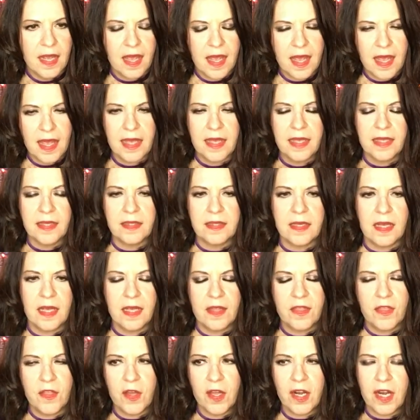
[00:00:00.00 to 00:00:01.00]
And I
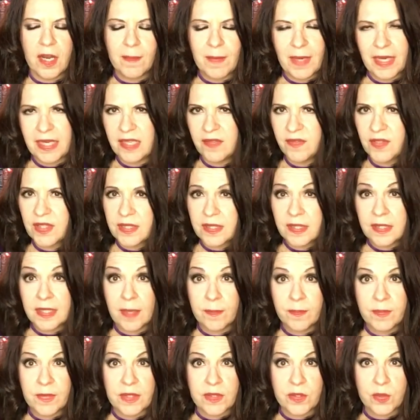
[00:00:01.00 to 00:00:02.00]
thought I might even
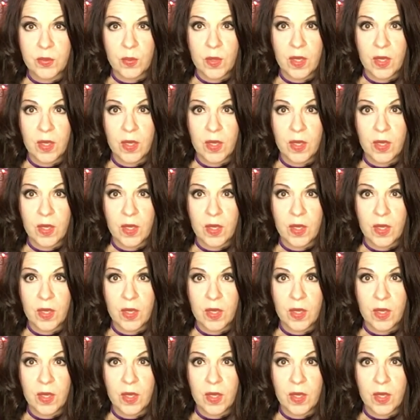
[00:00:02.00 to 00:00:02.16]
skip this